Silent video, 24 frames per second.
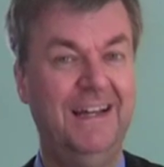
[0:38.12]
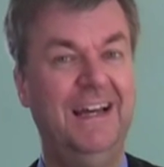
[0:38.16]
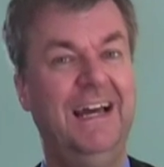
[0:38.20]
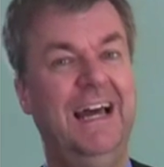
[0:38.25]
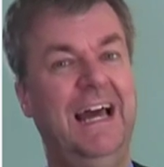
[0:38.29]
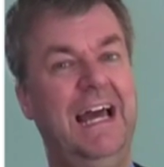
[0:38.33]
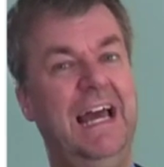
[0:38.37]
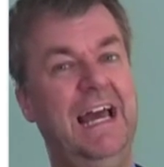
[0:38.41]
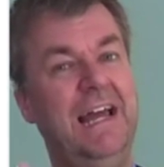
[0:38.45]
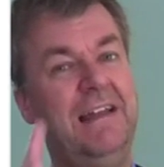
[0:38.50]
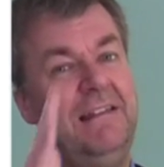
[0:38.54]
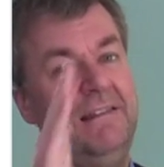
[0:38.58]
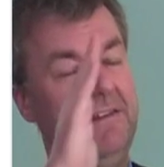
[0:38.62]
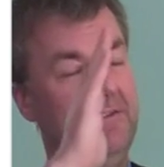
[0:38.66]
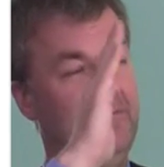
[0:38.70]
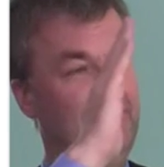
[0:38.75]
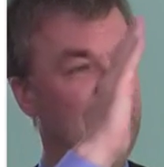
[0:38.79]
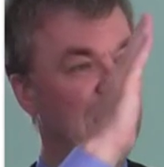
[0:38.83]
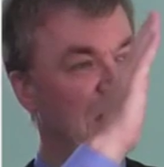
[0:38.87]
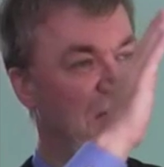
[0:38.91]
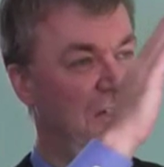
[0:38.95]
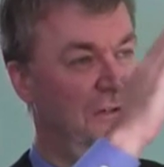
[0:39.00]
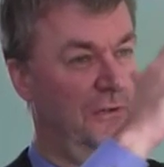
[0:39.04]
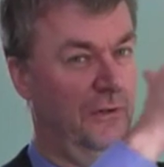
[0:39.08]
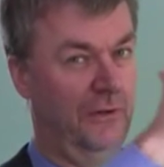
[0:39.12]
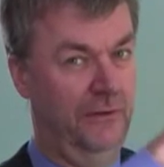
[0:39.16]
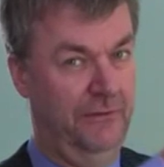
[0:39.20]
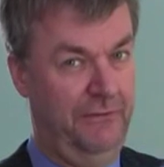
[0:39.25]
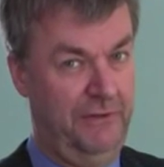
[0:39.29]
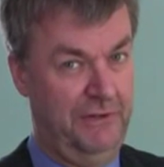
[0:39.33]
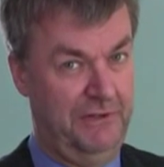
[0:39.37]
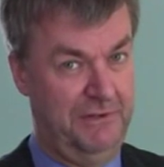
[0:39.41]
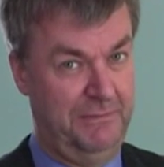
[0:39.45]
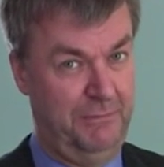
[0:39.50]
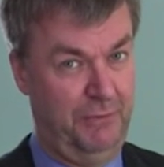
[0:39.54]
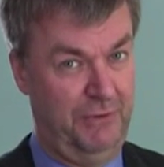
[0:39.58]
and the video of
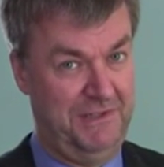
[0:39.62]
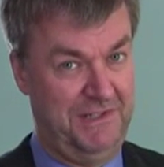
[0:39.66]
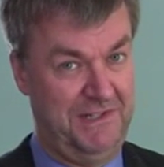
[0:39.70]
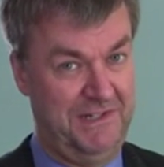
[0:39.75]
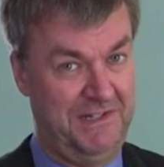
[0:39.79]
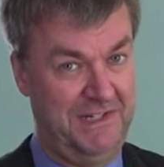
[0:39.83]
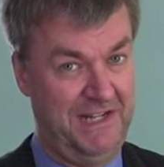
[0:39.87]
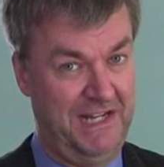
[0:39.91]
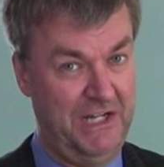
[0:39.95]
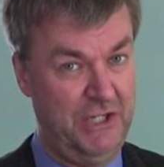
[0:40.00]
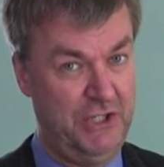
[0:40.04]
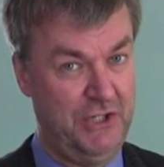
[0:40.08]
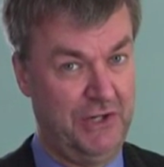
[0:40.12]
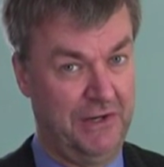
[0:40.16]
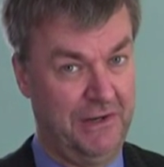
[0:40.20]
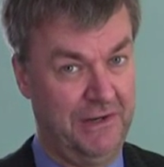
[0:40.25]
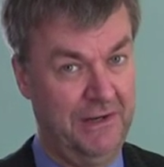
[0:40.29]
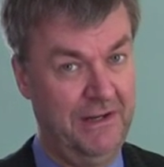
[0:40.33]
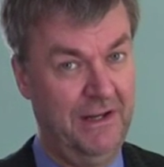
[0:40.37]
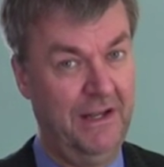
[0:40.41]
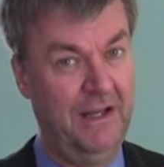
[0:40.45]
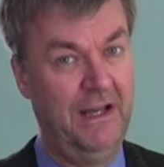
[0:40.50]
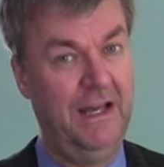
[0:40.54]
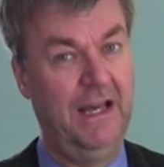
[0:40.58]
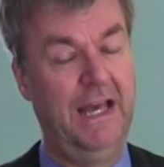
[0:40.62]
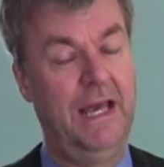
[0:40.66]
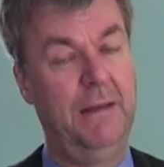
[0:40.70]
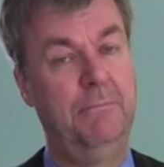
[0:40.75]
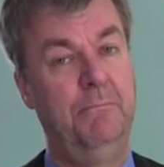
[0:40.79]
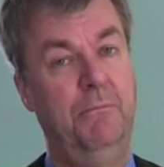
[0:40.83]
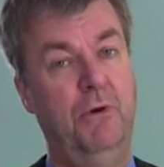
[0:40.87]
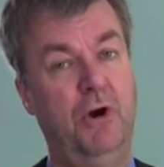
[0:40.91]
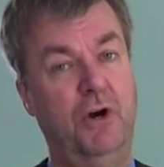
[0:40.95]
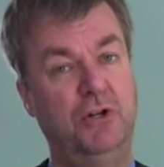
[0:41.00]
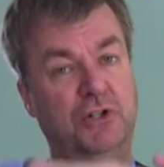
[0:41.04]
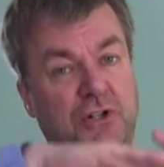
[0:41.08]
his presentation and
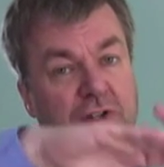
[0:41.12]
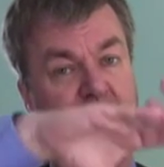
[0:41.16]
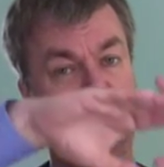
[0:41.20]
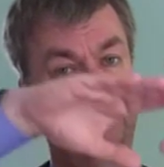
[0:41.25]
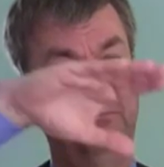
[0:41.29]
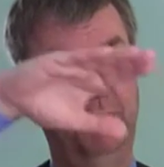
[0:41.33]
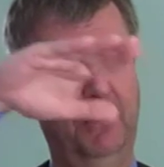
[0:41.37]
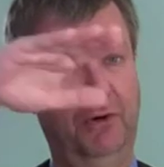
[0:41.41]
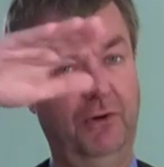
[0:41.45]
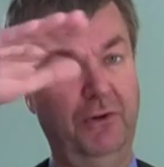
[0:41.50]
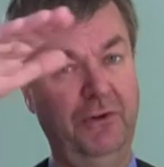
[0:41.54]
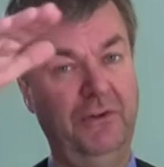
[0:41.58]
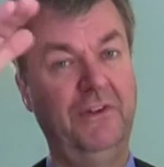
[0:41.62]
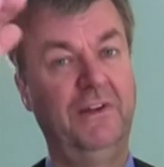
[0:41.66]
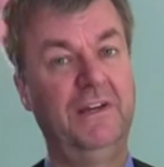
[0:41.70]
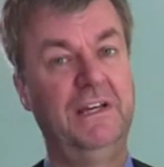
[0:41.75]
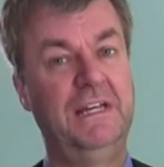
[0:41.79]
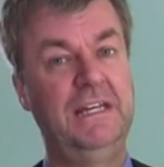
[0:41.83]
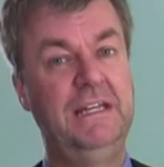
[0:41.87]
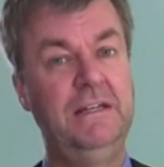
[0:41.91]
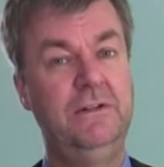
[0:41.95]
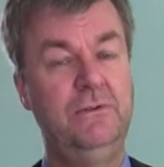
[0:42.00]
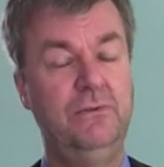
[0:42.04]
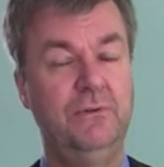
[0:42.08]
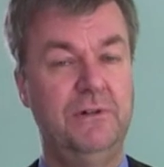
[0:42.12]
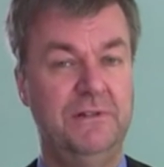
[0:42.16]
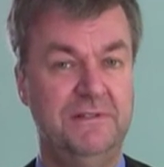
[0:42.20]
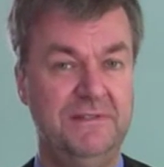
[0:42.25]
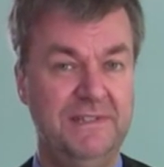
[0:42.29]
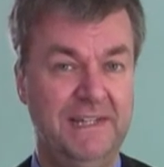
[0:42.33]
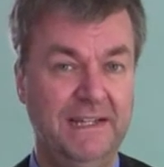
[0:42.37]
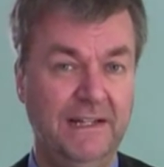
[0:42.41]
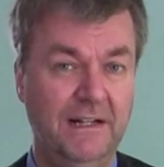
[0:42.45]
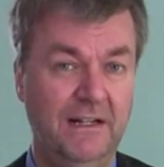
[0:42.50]
merges both into a single